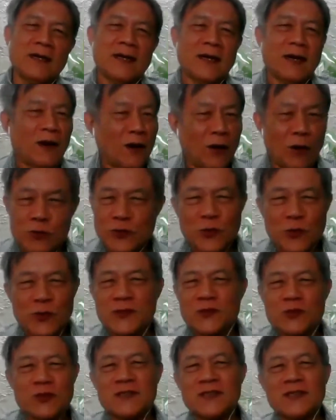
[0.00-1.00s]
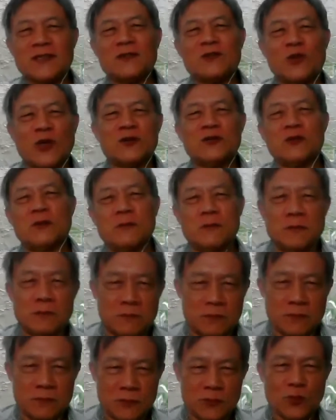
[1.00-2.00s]
are also interested in trying to
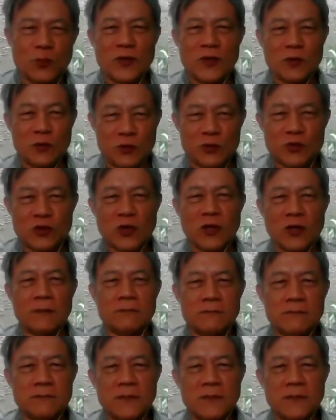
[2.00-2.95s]
do a good job